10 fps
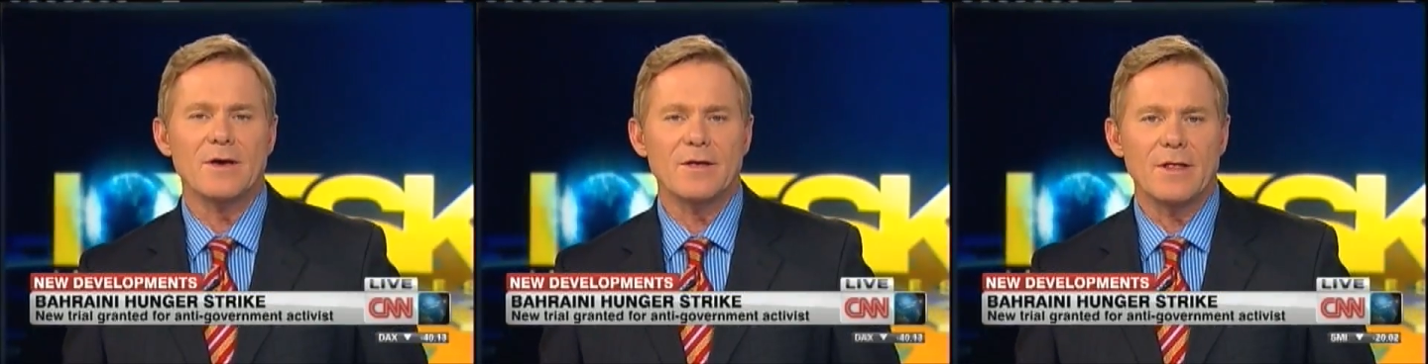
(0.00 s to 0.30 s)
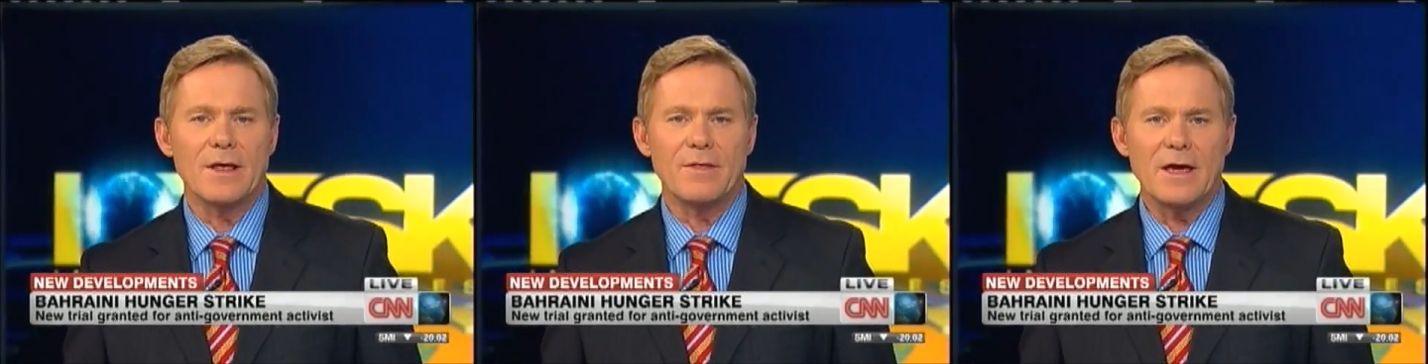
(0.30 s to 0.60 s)

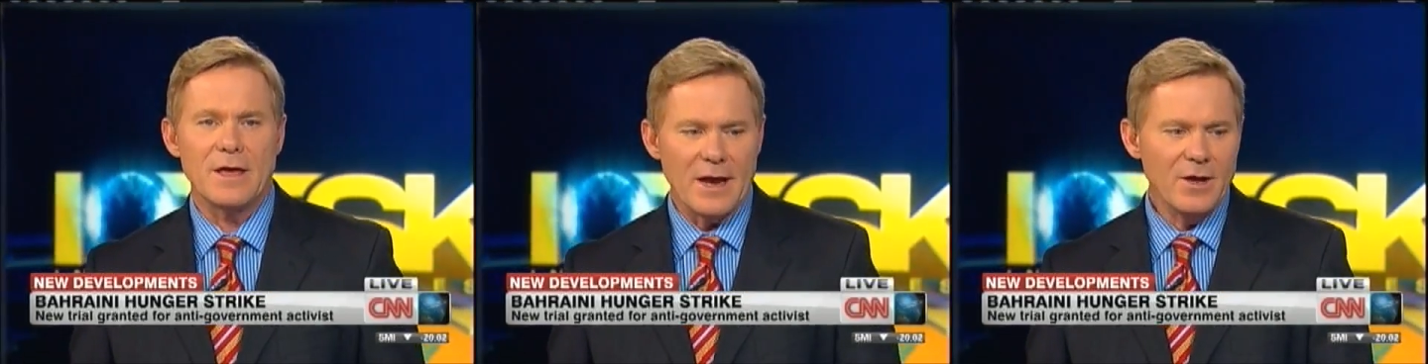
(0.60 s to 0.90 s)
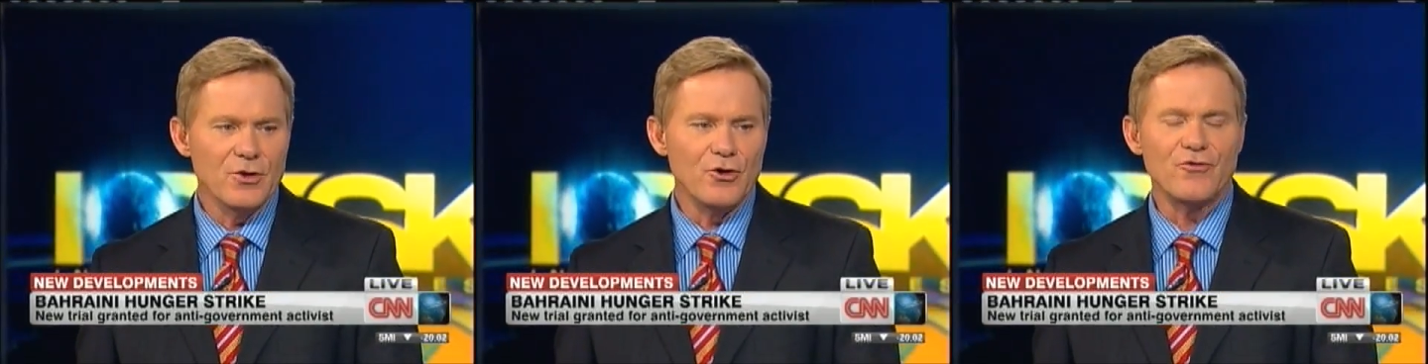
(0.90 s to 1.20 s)
they're
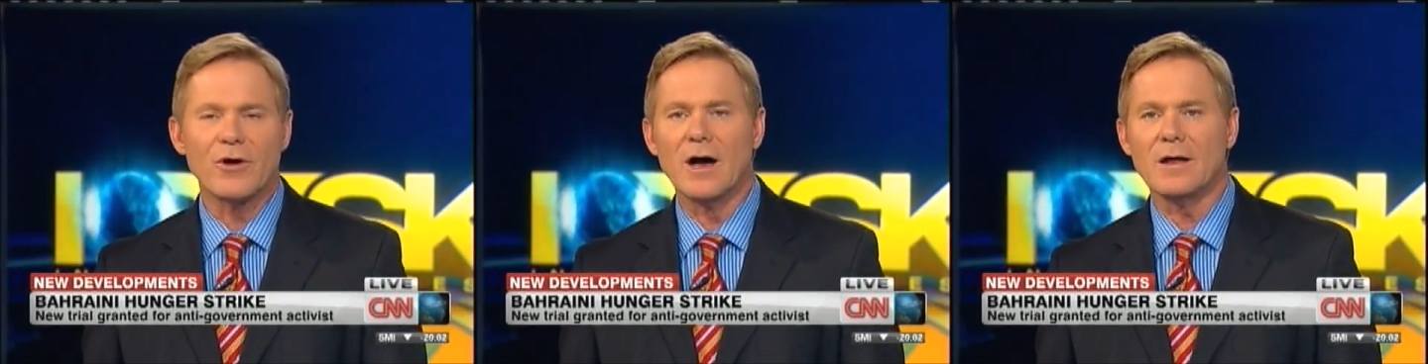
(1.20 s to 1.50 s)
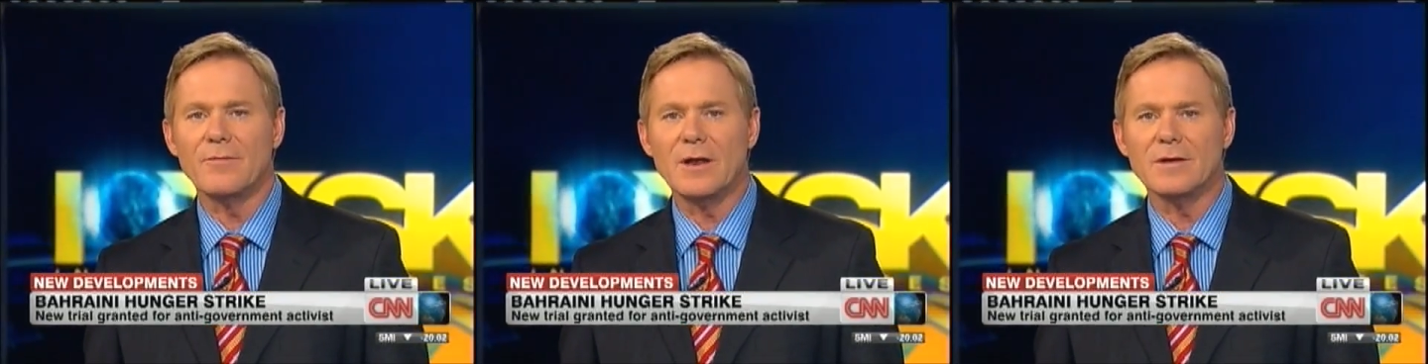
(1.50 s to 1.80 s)
getting a new
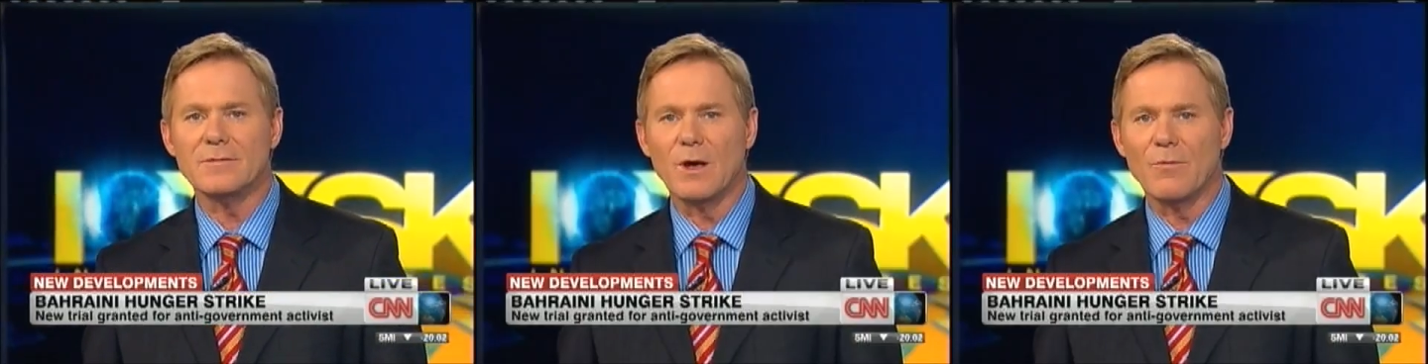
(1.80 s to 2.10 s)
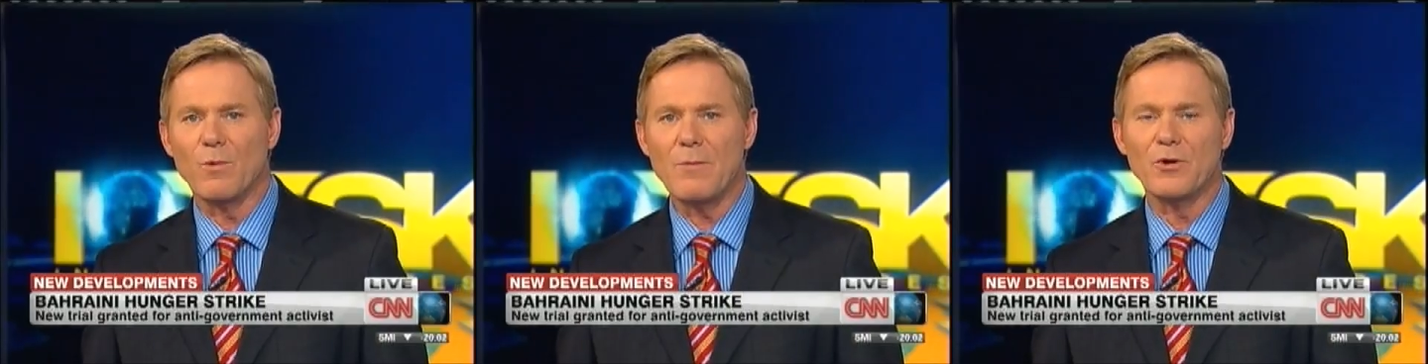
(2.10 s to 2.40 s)
trial? I mean,
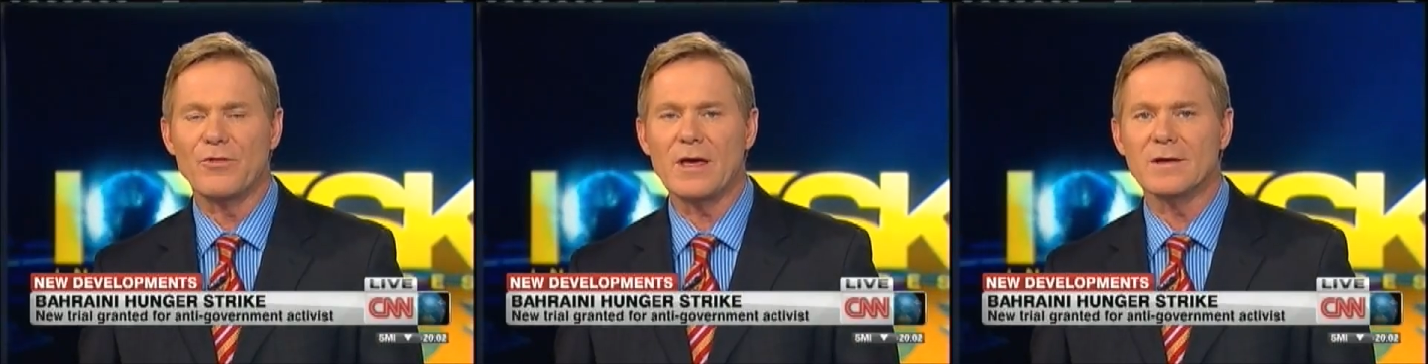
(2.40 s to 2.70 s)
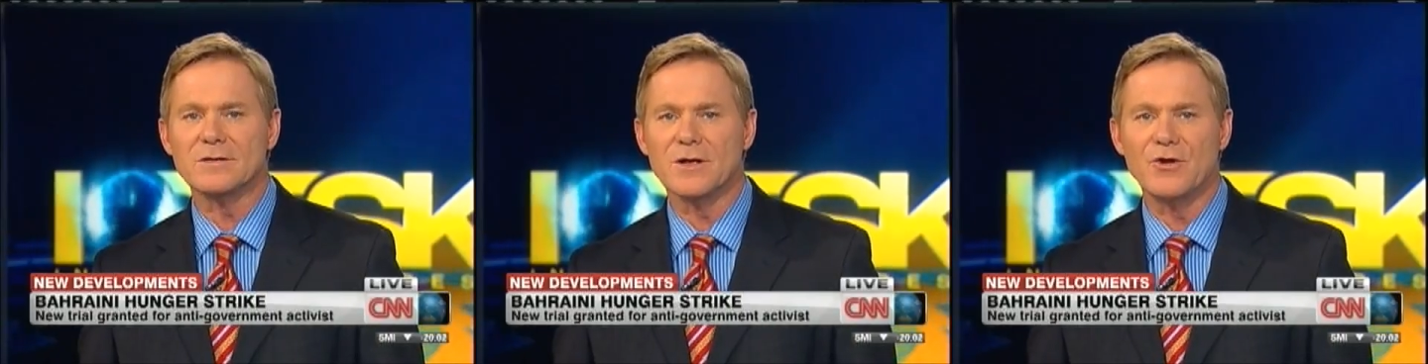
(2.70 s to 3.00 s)
one would
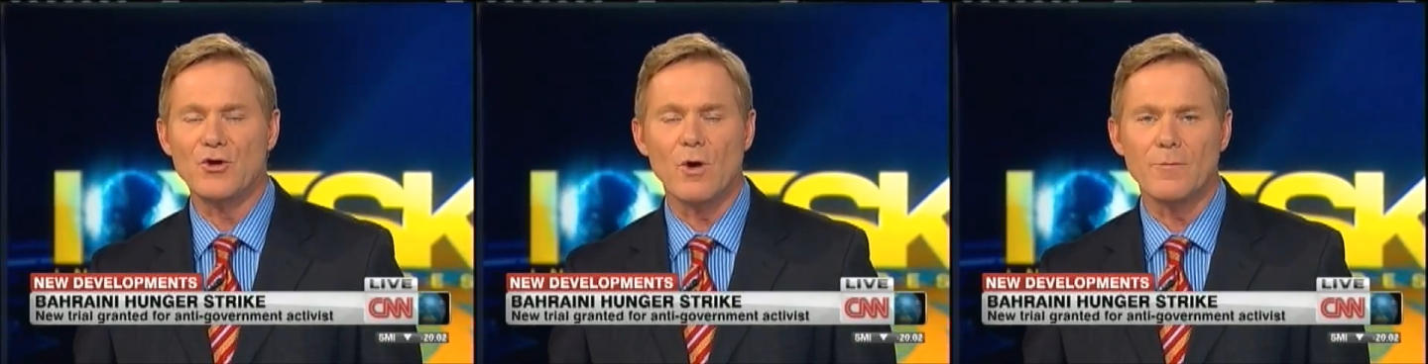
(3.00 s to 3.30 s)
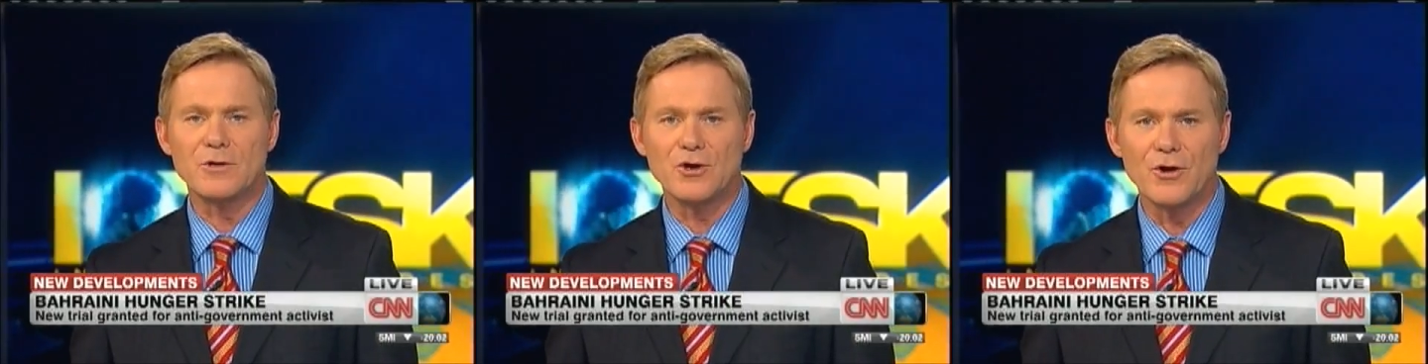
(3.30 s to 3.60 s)
think it's a
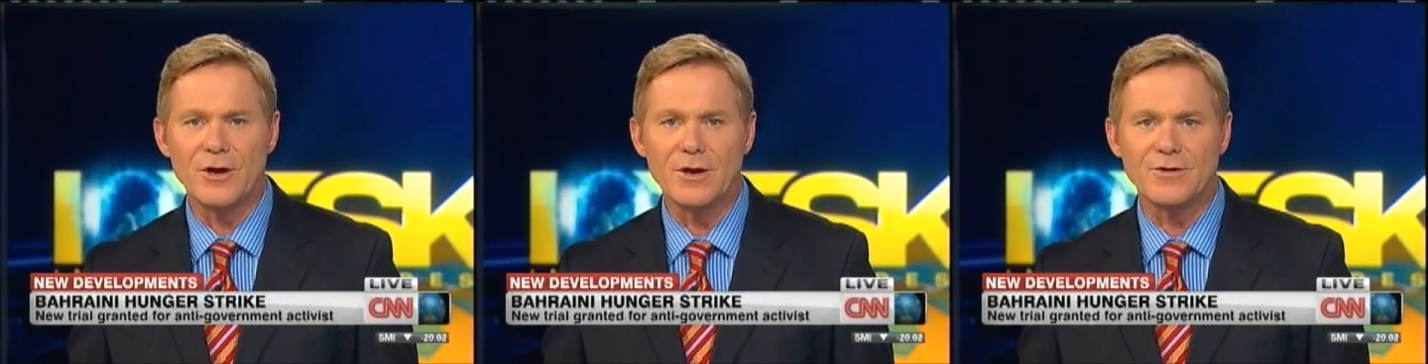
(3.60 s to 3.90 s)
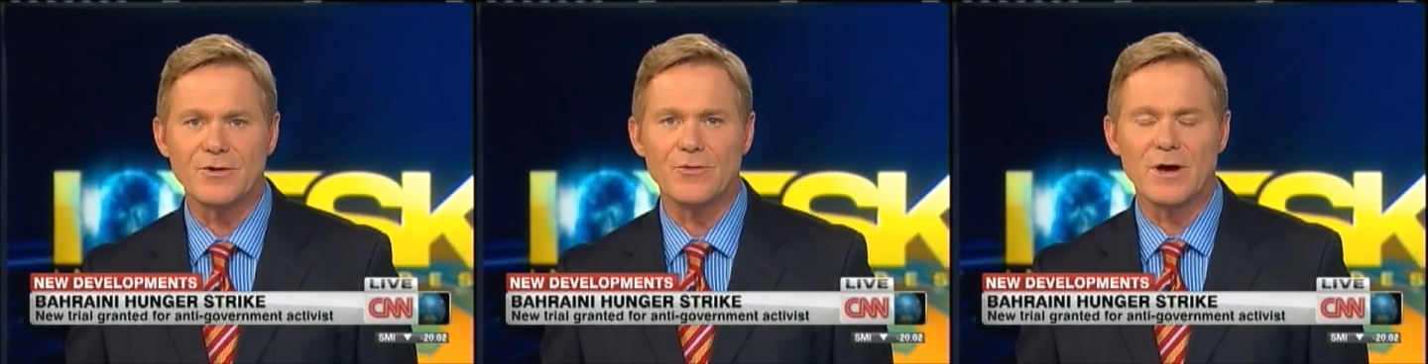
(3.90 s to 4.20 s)
new
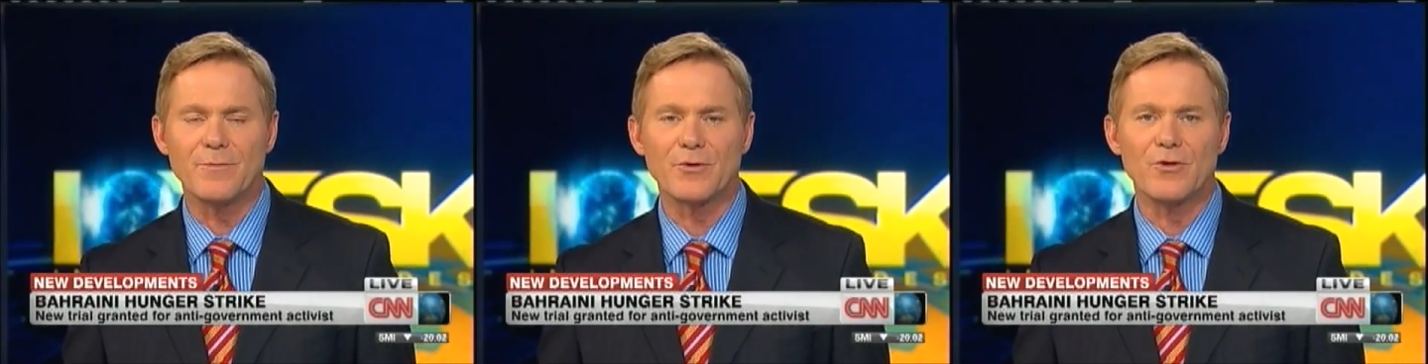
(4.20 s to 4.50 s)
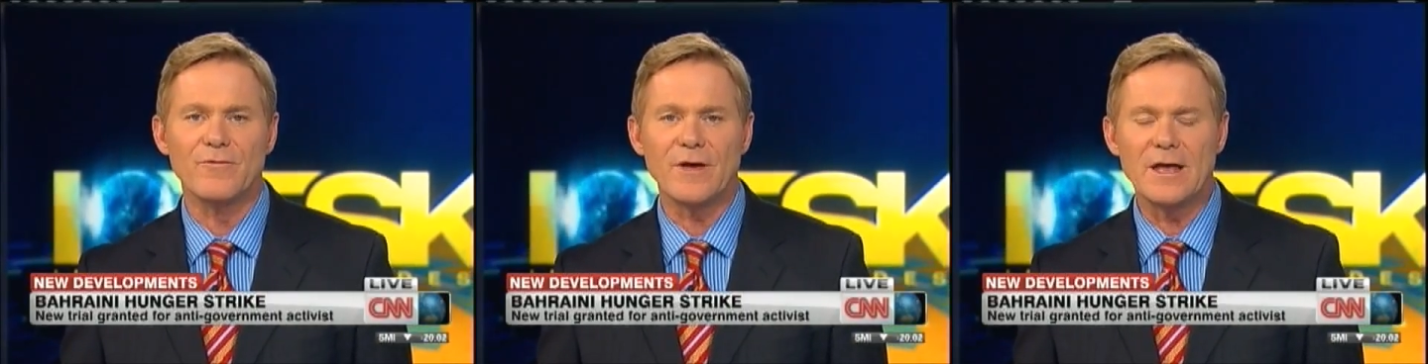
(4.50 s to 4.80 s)
opportunity to
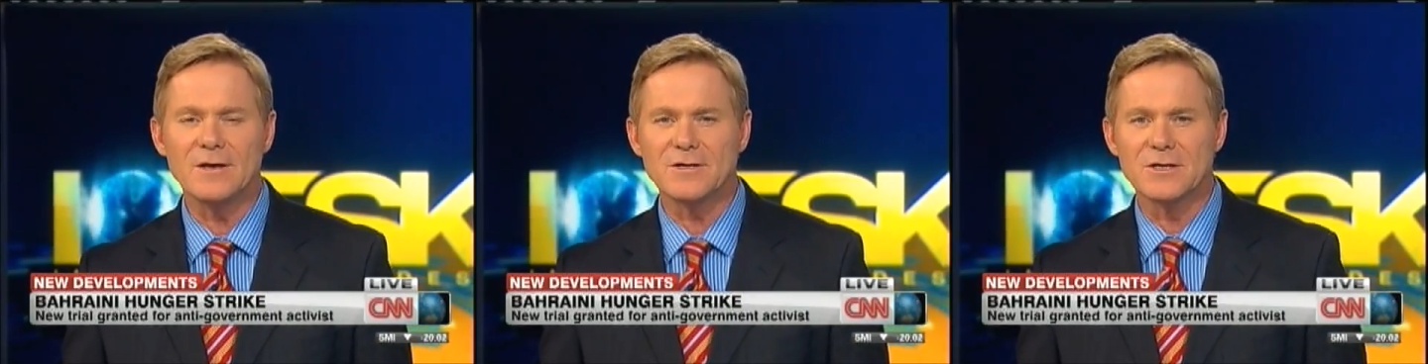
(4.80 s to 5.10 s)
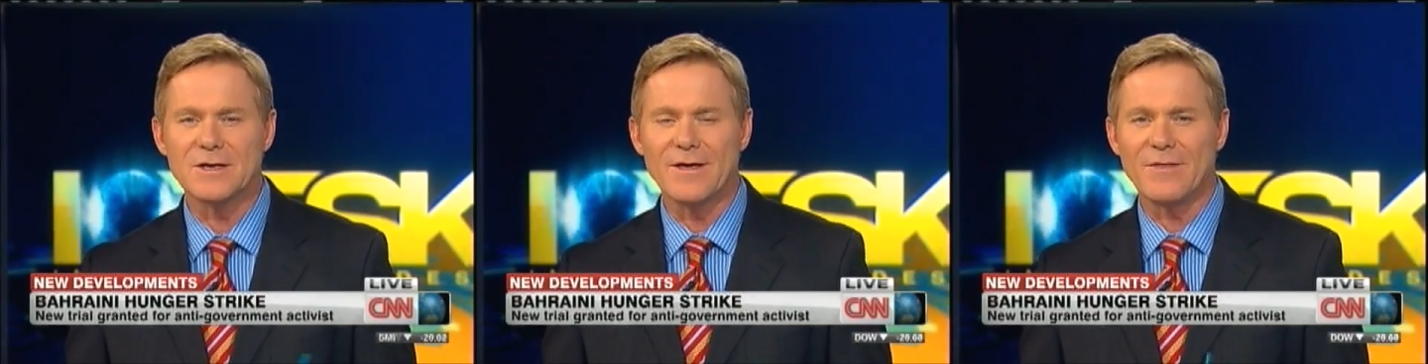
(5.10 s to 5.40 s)
prove
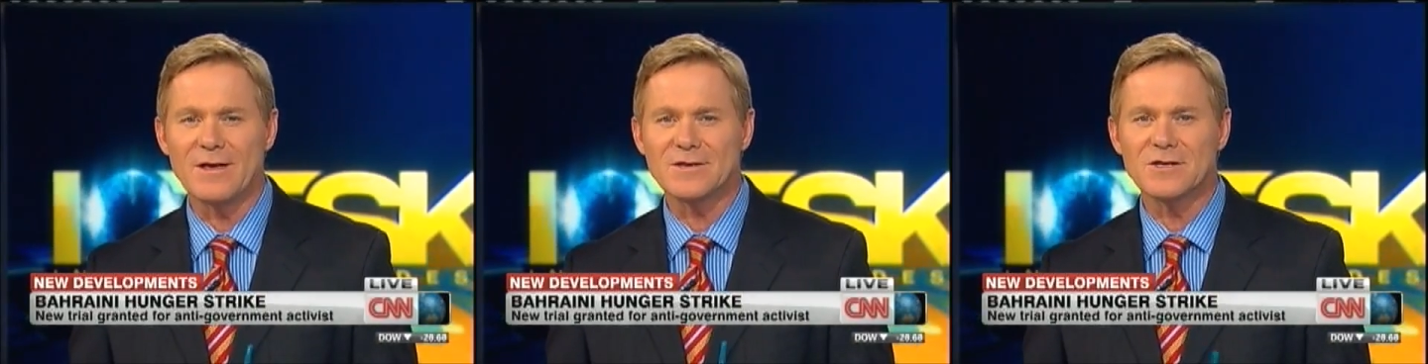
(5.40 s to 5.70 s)
innocence. They're